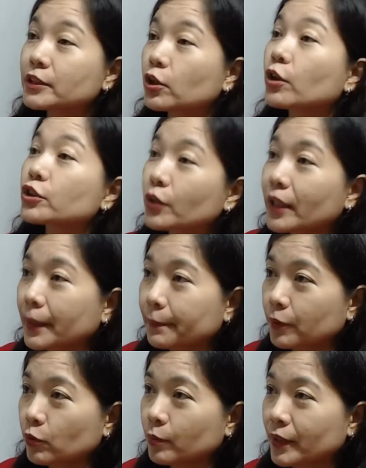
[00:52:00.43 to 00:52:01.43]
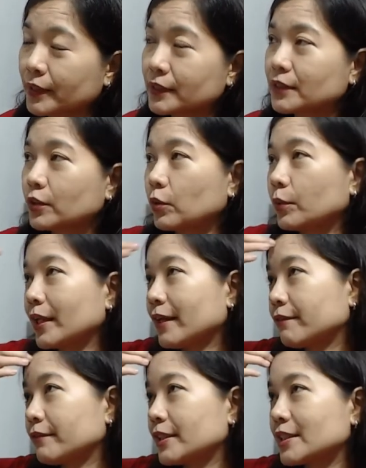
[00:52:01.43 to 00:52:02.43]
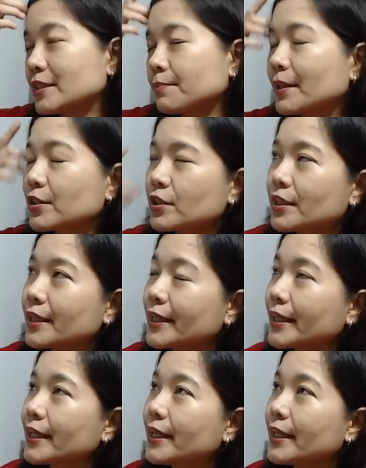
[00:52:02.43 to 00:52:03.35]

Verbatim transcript: also help humans. So we have this specially